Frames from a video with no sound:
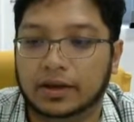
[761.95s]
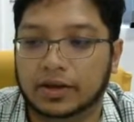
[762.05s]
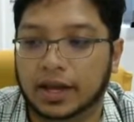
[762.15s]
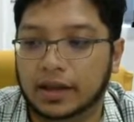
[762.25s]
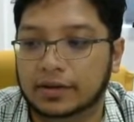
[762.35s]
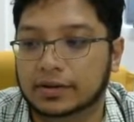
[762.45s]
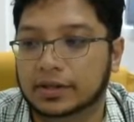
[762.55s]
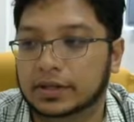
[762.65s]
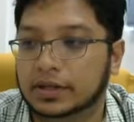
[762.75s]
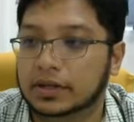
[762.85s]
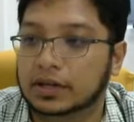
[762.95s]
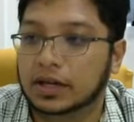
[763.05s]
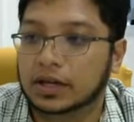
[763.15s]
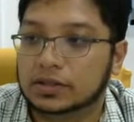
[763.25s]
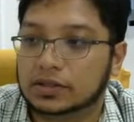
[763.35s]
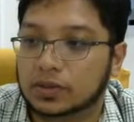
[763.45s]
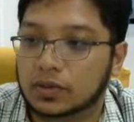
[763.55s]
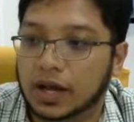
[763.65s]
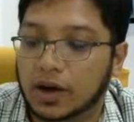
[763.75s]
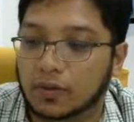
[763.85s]
Okay, so
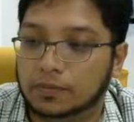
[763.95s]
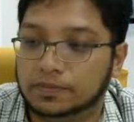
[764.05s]
now